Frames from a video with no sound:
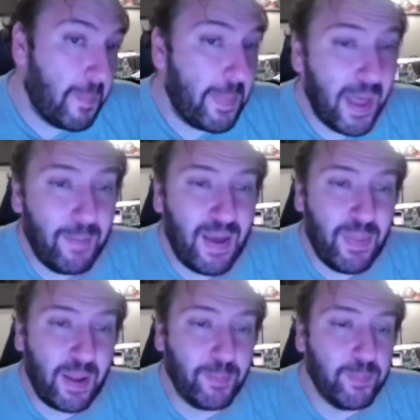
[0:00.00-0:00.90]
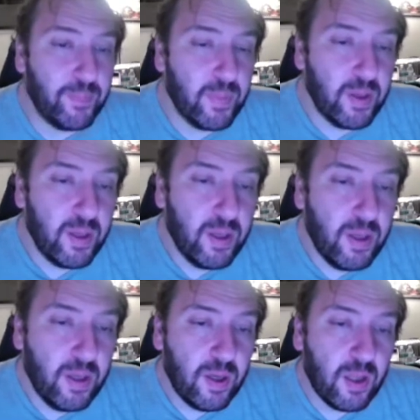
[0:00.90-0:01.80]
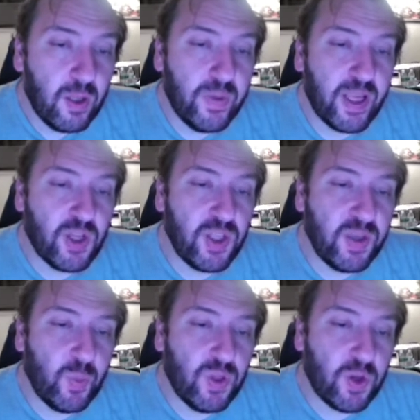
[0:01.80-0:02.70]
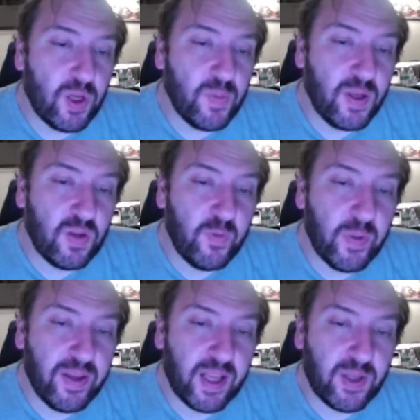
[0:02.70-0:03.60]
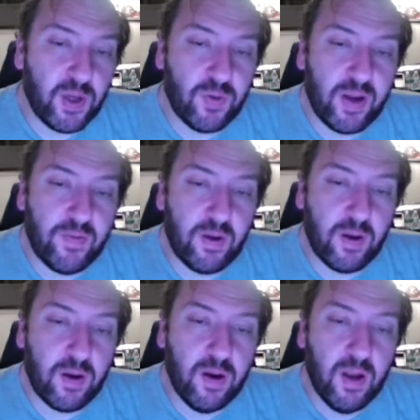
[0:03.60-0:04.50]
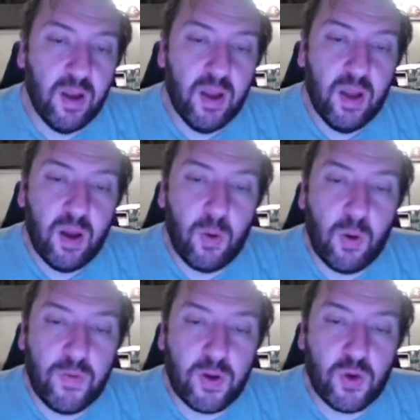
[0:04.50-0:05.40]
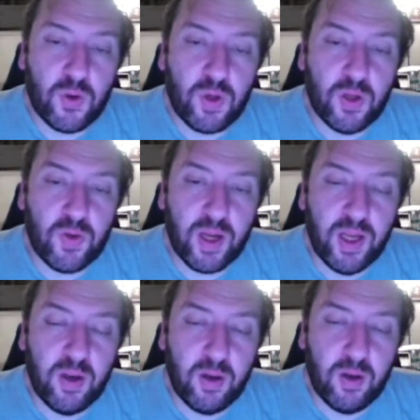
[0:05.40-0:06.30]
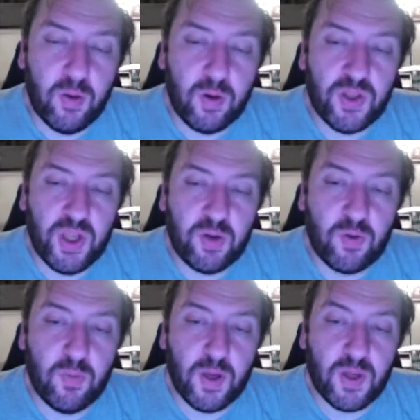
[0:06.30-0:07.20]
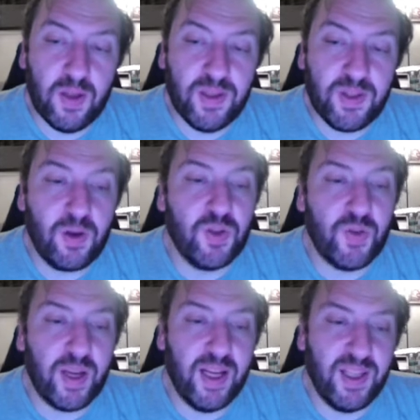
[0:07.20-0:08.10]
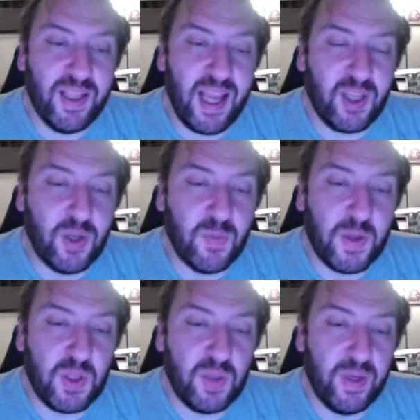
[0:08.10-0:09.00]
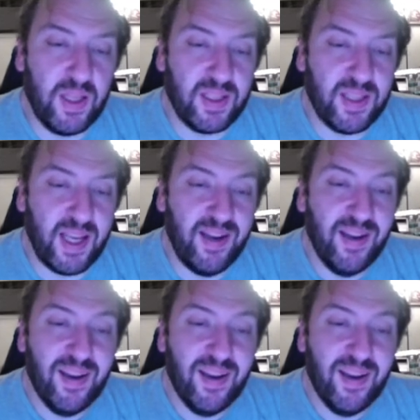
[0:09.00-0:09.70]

Not a bad thing. Elimination, send 1 Stardust monster from your deck to your graveyard. Or if you control Stardust Dragon or a Synchro monster that lists Stardust Dragon as attacks, you can special summon it instead.